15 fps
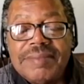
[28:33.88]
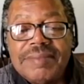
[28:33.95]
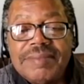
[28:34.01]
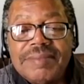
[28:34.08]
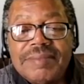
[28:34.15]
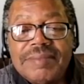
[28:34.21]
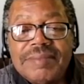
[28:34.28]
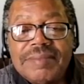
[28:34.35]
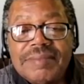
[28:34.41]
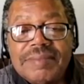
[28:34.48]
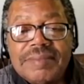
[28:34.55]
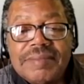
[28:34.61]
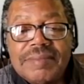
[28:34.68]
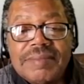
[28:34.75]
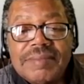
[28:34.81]

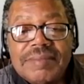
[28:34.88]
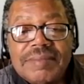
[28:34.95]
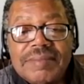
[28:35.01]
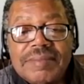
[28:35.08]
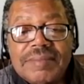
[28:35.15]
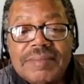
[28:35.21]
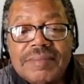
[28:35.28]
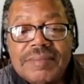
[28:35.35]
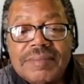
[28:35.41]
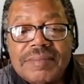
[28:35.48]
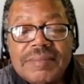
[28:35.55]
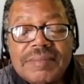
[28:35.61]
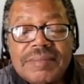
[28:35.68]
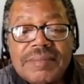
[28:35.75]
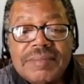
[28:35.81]

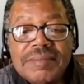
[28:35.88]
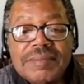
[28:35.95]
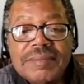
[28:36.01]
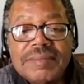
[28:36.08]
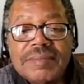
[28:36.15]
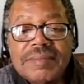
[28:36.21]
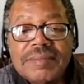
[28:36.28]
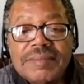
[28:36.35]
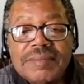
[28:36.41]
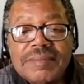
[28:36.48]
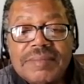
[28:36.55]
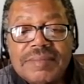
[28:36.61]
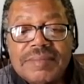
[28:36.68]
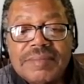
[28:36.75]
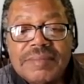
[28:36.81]

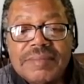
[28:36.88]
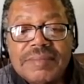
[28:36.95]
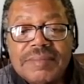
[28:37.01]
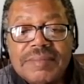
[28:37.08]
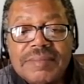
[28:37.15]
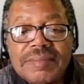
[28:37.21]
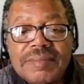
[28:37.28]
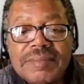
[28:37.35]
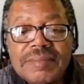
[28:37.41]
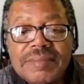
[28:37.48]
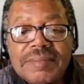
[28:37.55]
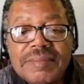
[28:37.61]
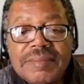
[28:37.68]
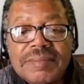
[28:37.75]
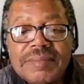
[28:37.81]

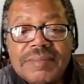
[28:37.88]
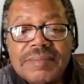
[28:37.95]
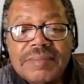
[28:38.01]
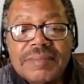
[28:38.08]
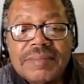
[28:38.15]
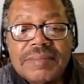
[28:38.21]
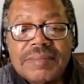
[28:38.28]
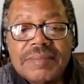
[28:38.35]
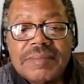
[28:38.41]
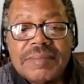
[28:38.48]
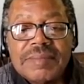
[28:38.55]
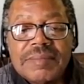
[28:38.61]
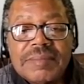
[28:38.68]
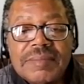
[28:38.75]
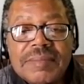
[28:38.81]

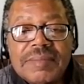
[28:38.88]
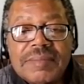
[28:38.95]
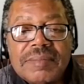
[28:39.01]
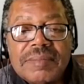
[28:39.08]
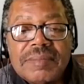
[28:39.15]
This person isn't speaking.